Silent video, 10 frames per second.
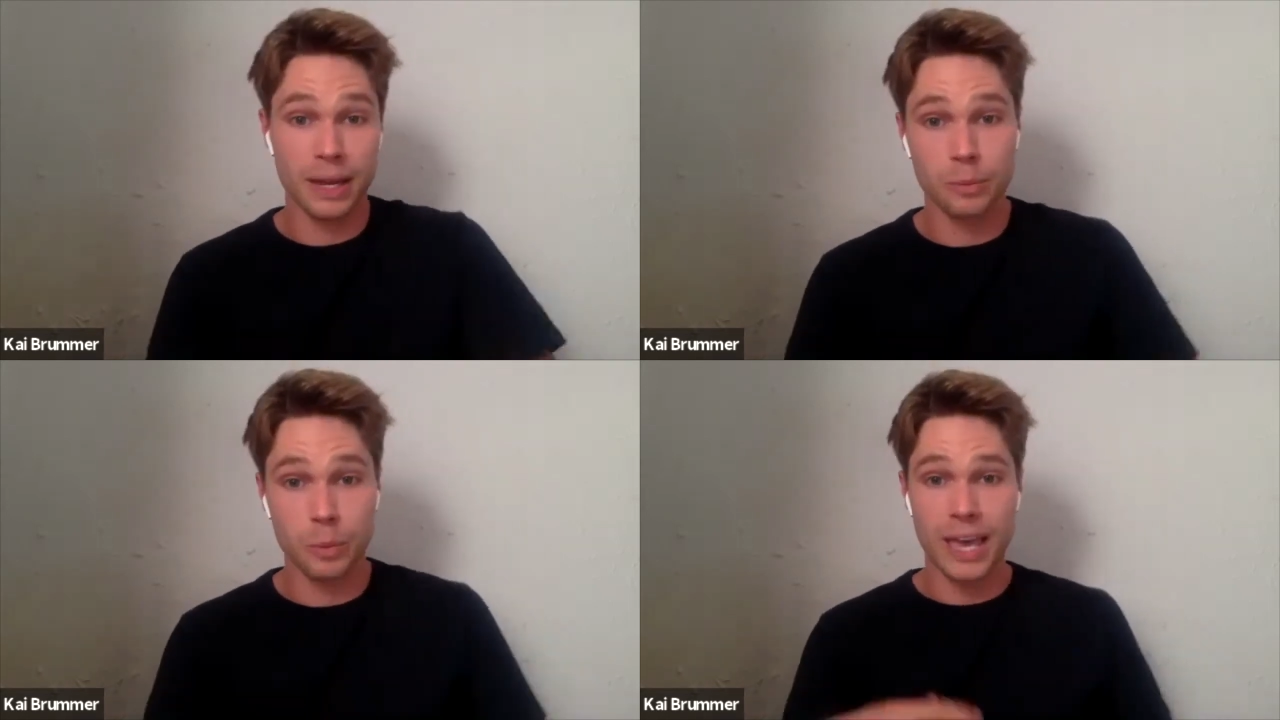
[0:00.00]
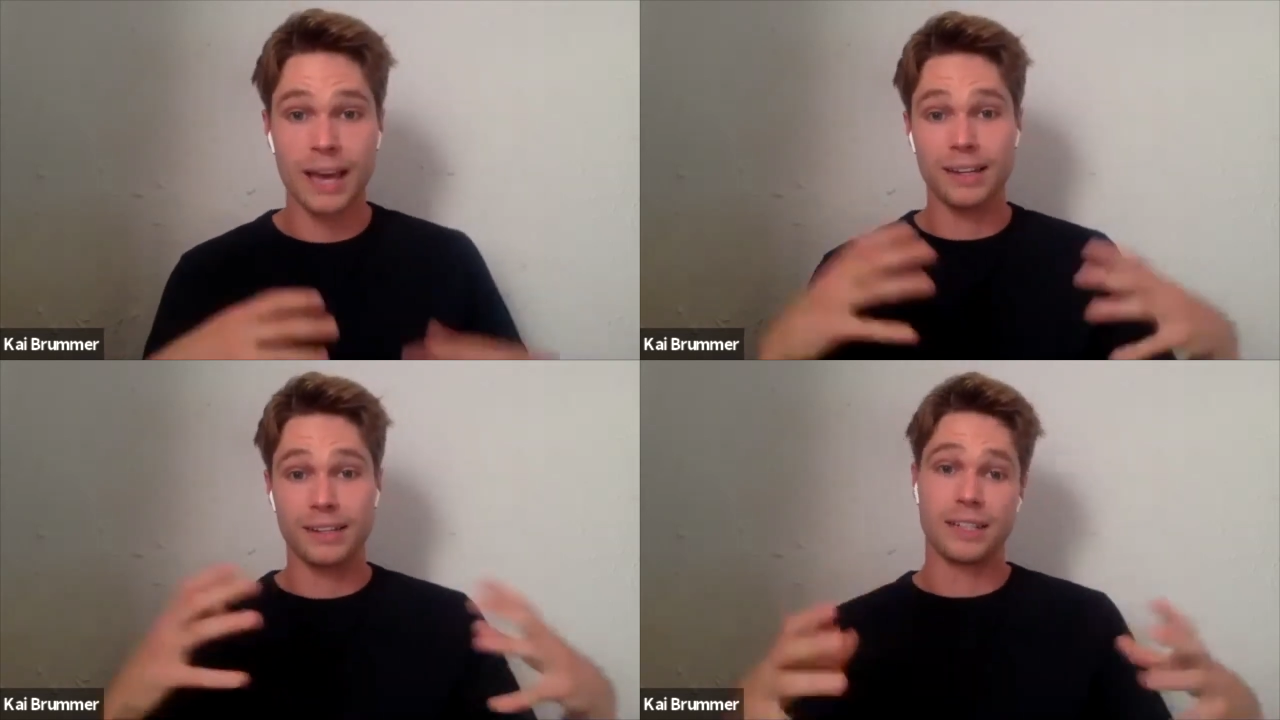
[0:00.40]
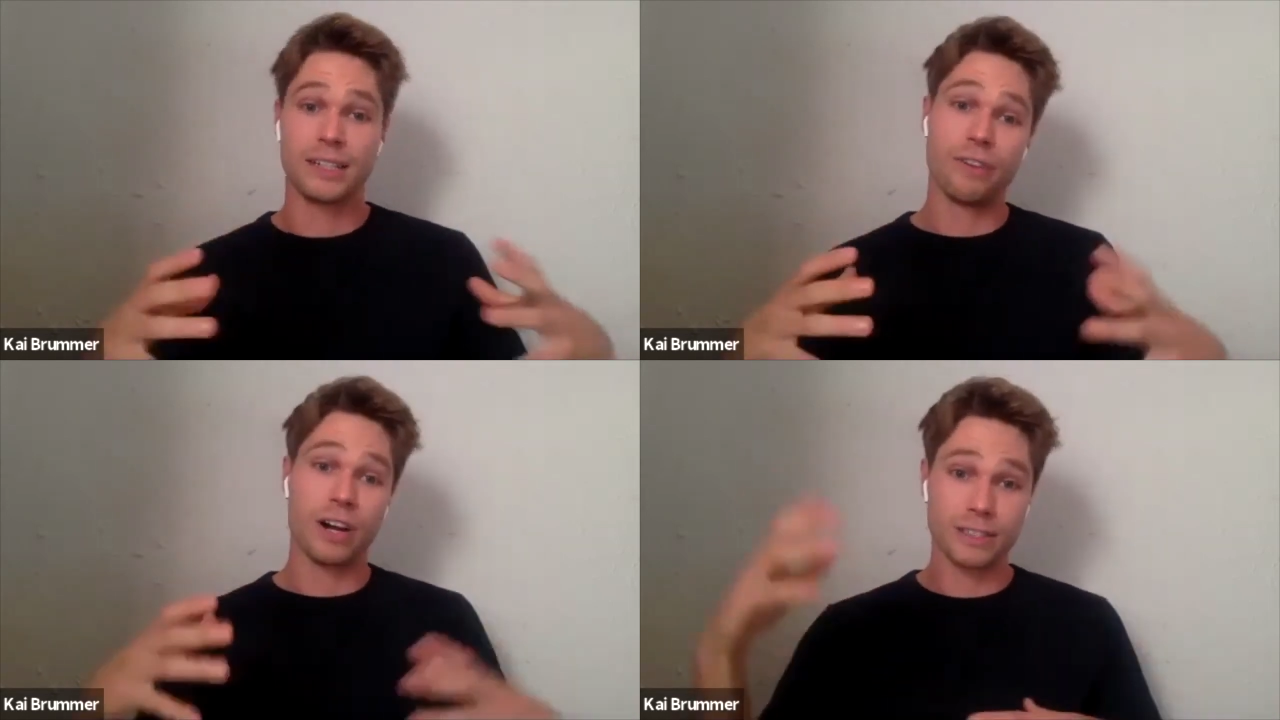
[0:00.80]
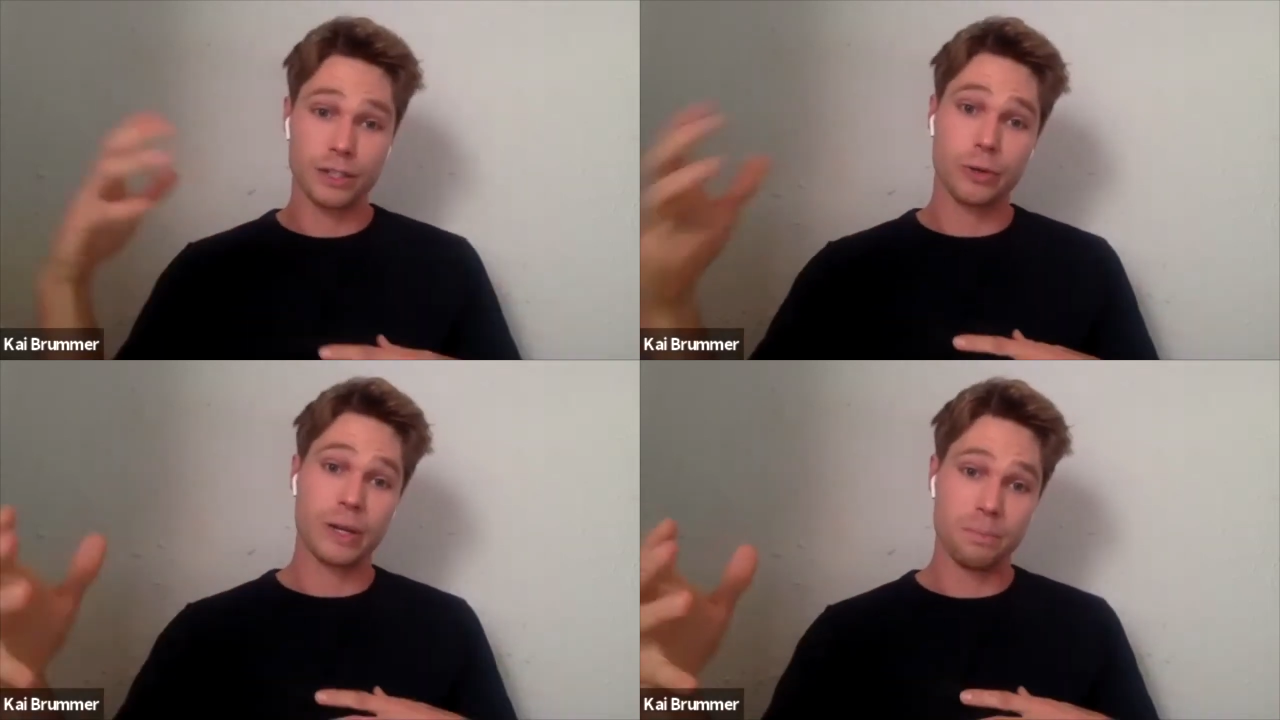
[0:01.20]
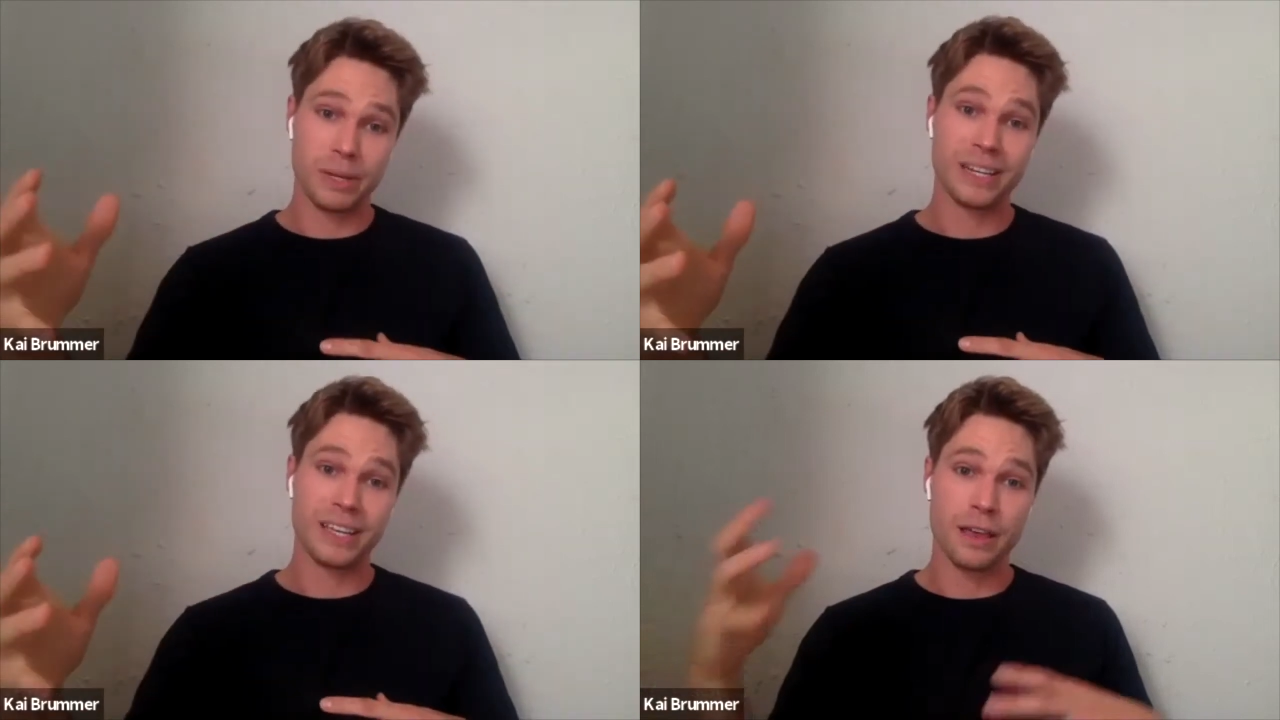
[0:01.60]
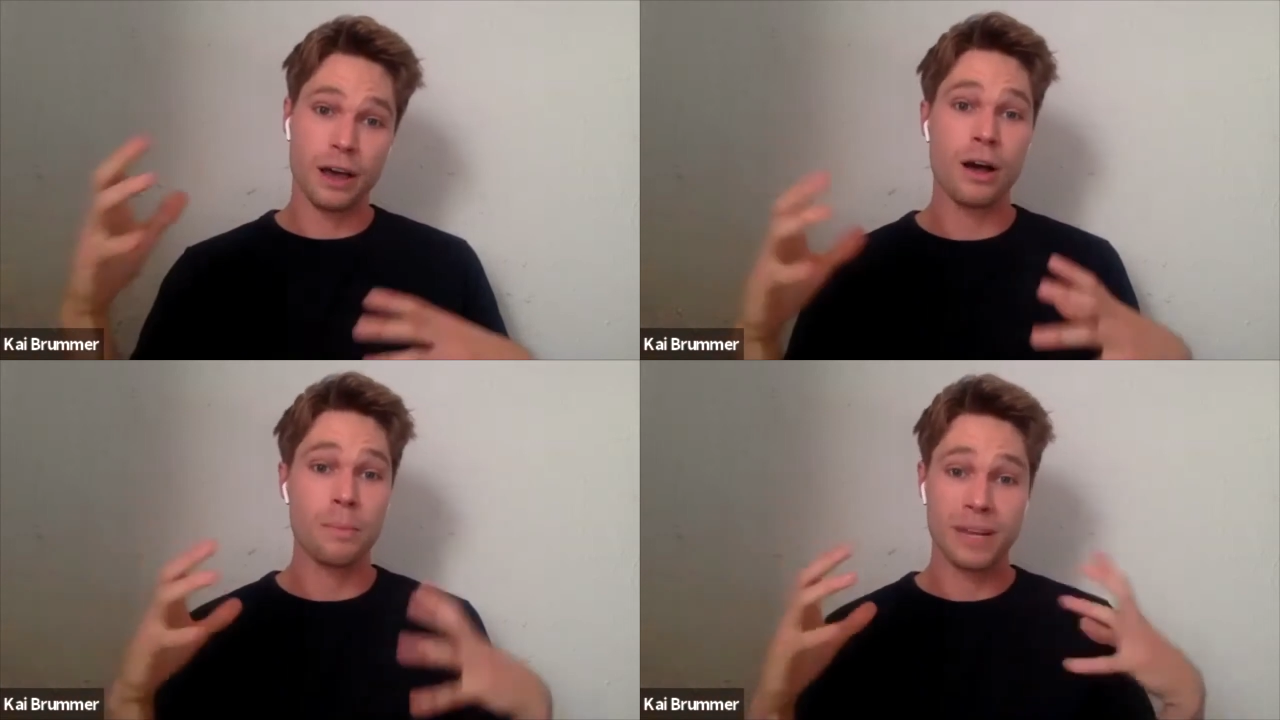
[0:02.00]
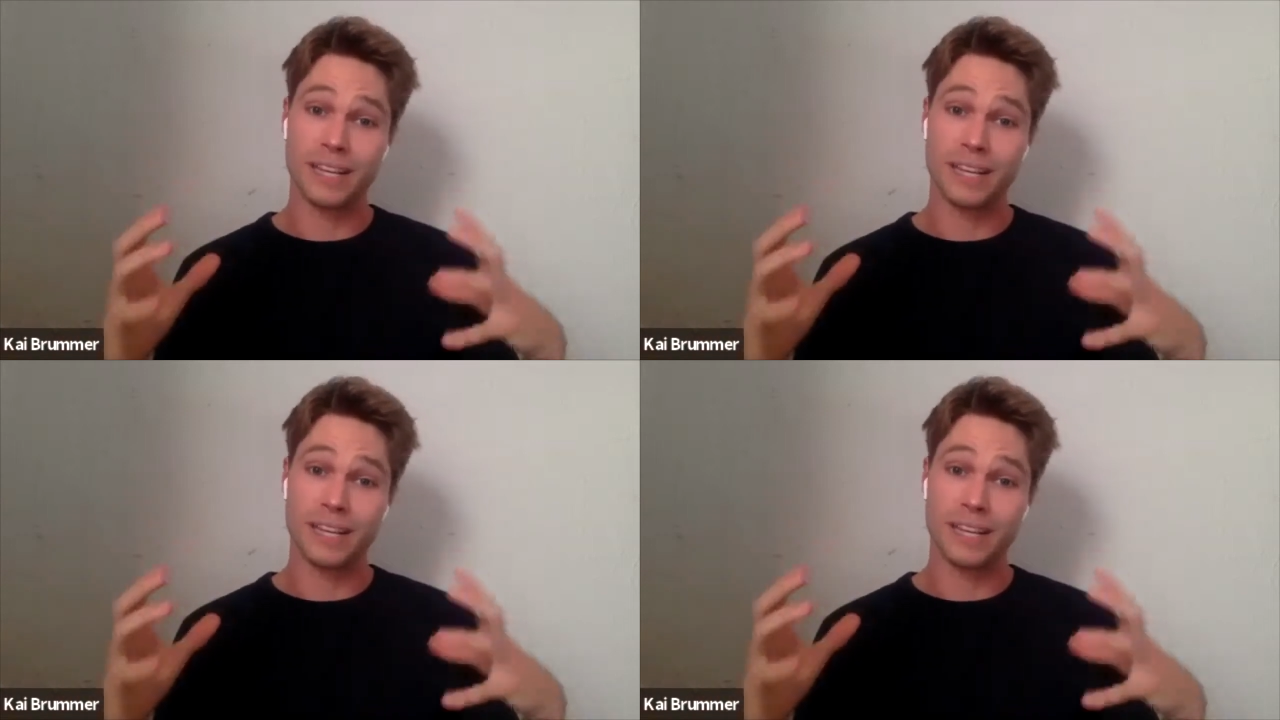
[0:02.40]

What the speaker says: and we had an advisor who had been in the army,